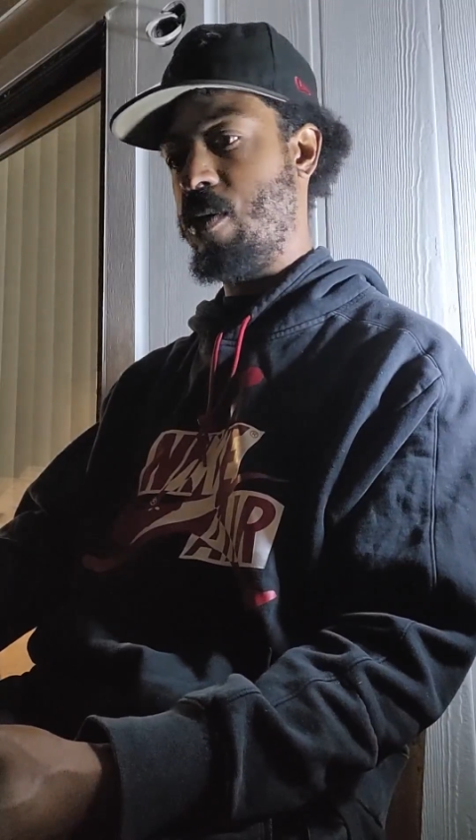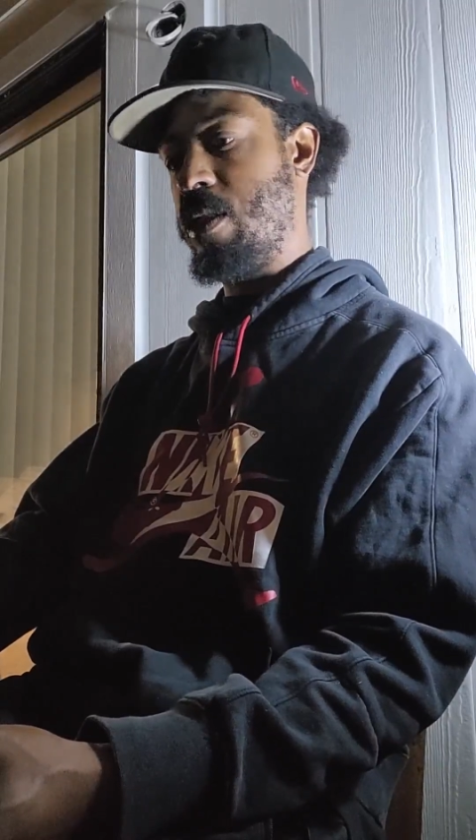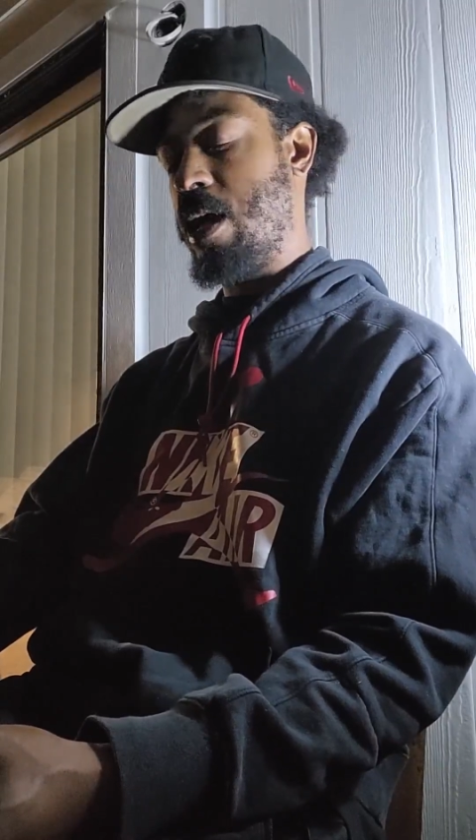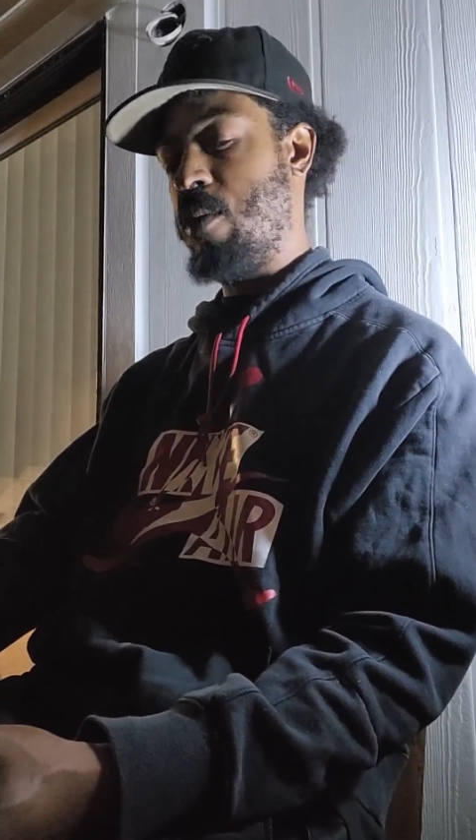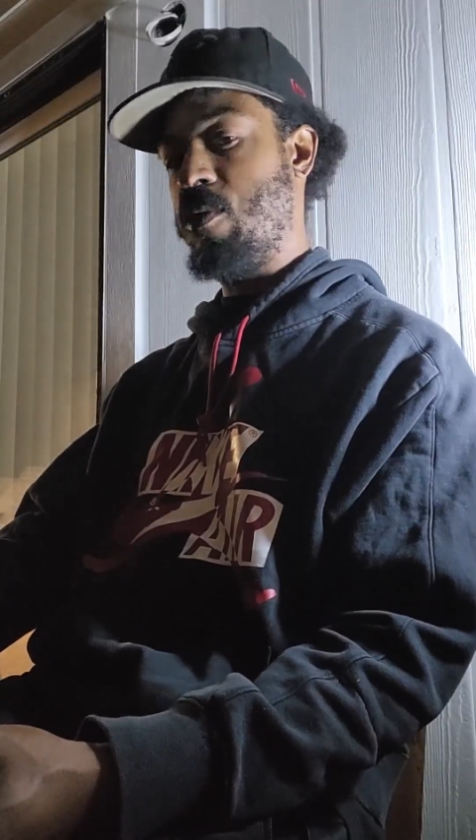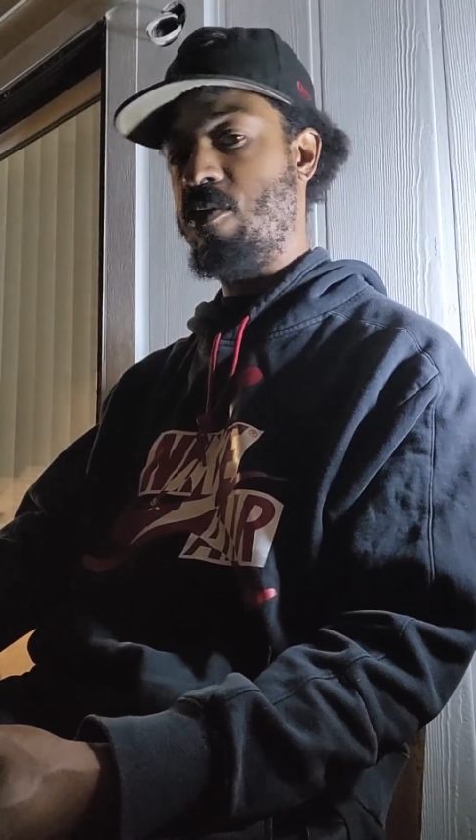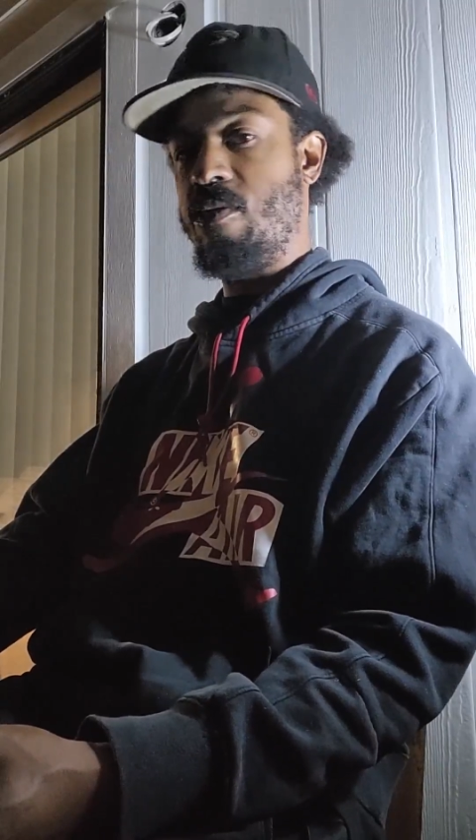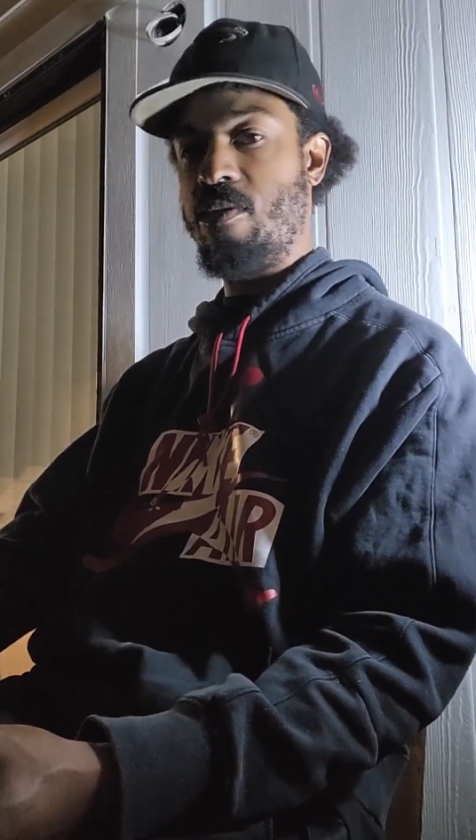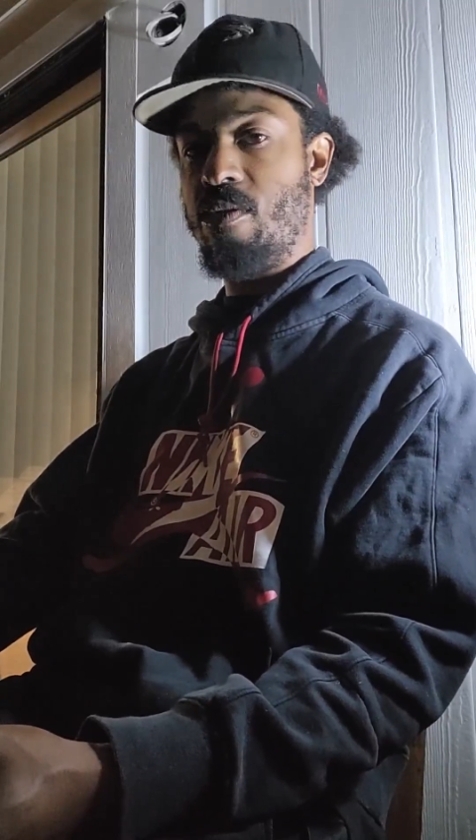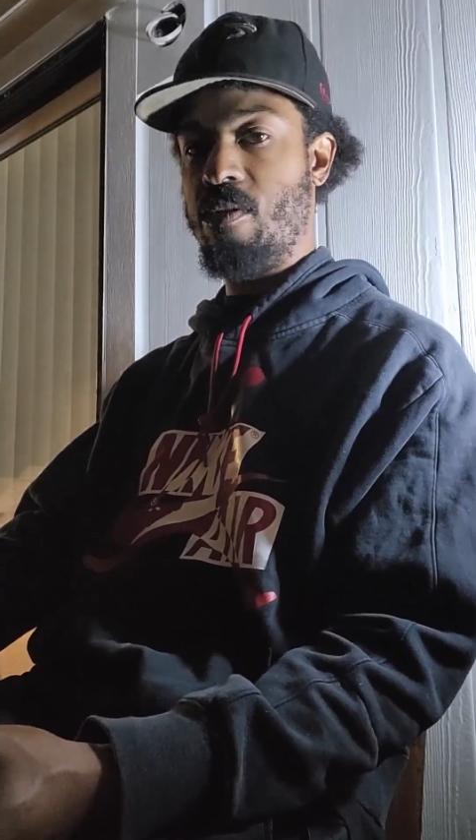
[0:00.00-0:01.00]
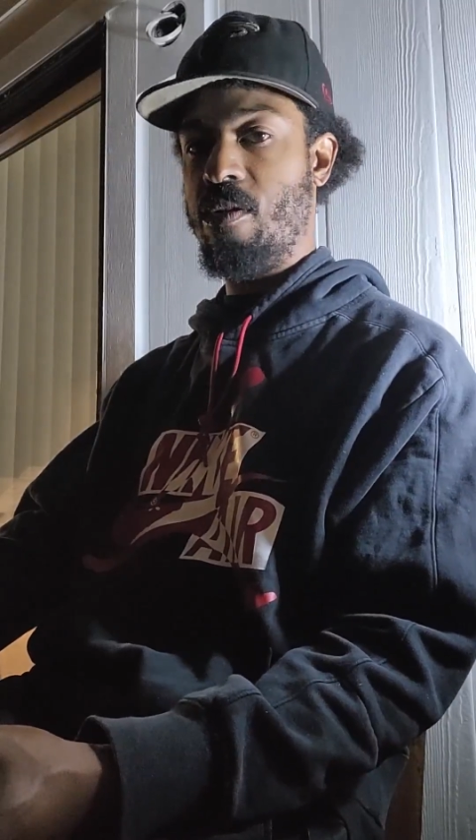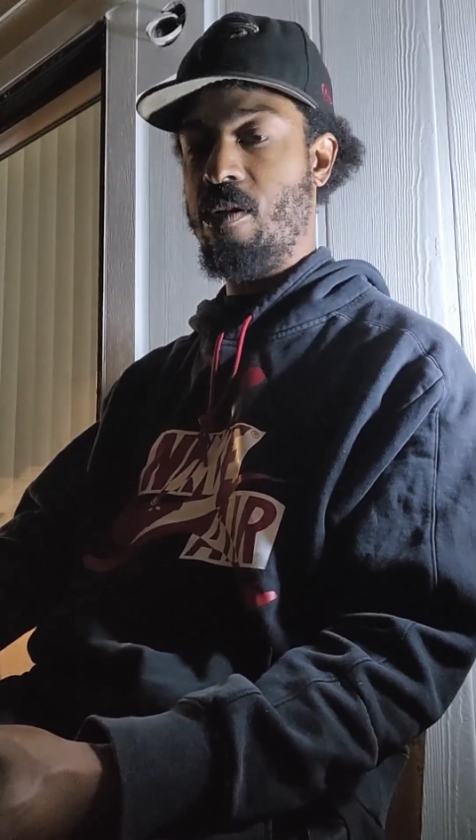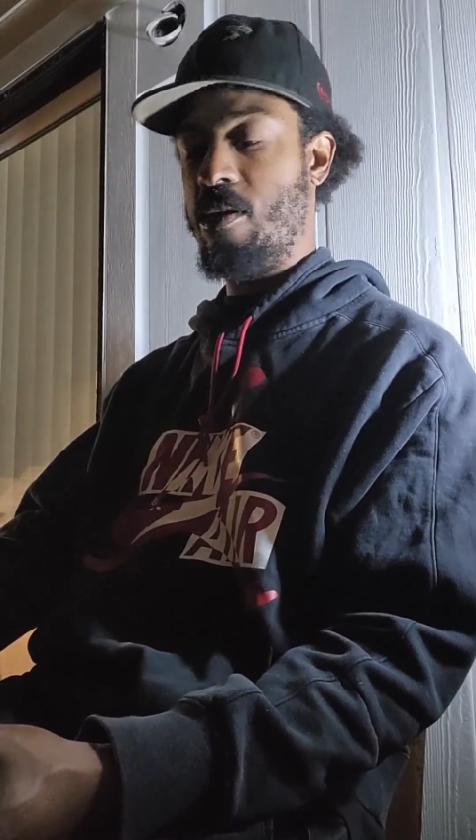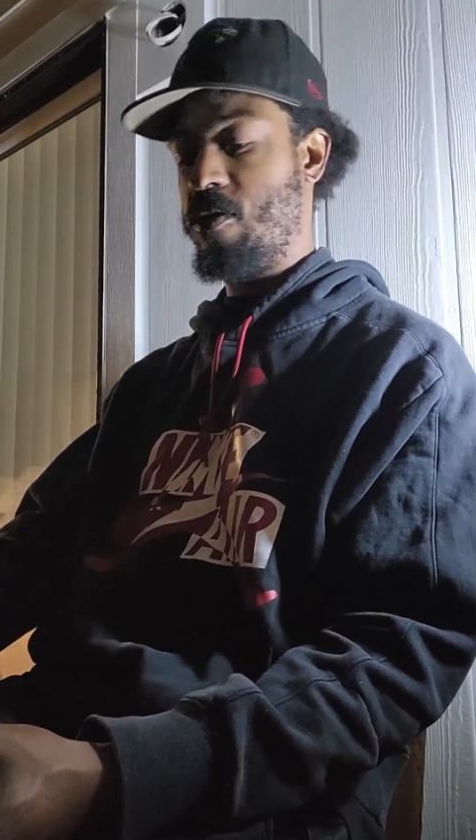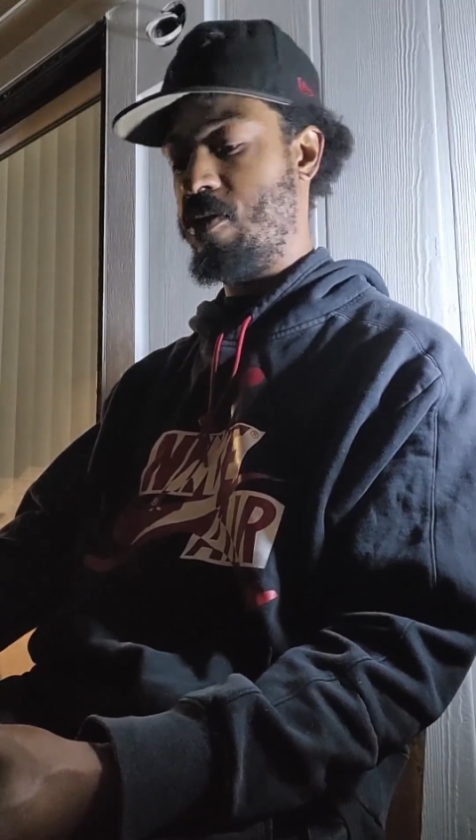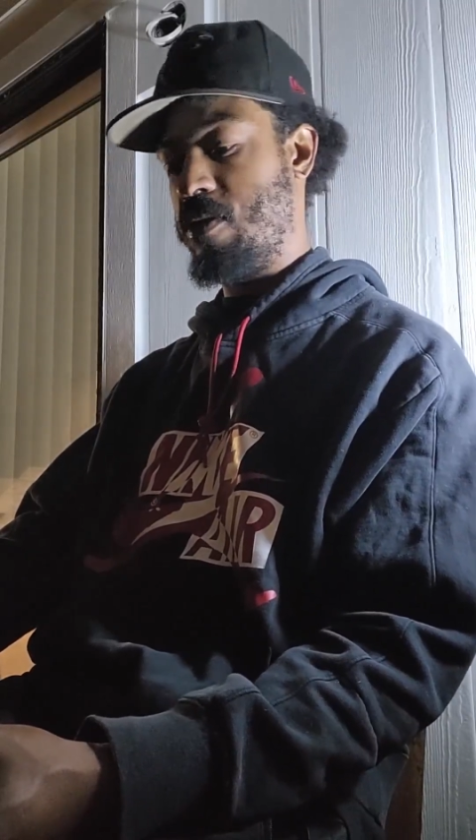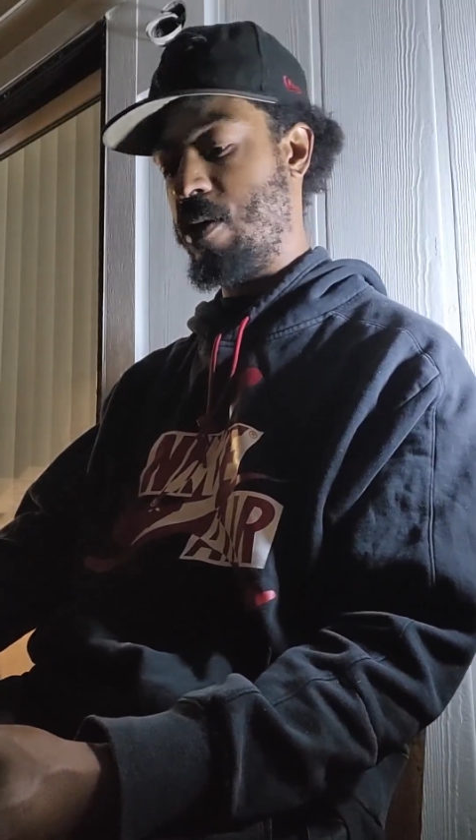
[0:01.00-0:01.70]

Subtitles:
and that was delicious.